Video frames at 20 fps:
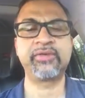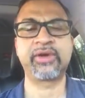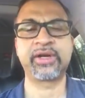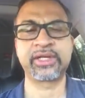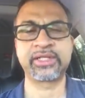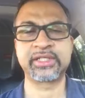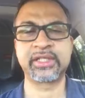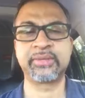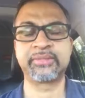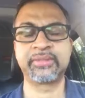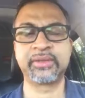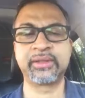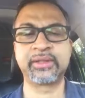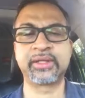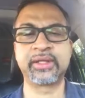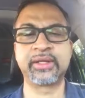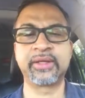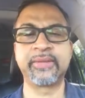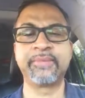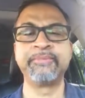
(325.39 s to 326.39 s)
For
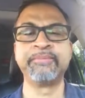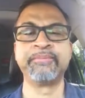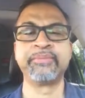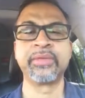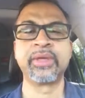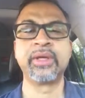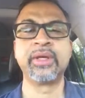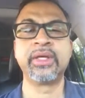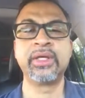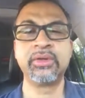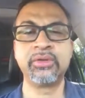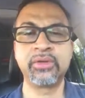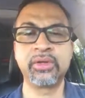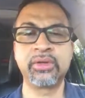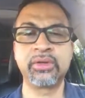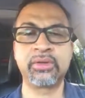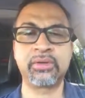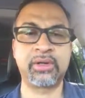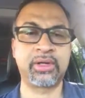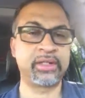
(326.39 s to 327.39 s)
example, the
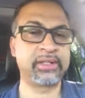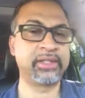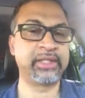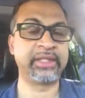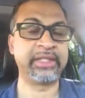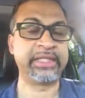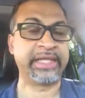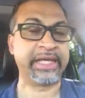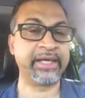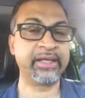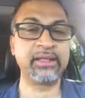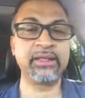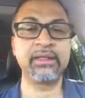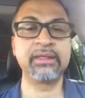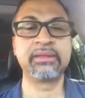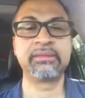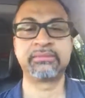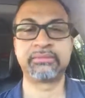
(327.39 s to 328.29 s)
euro or the yen,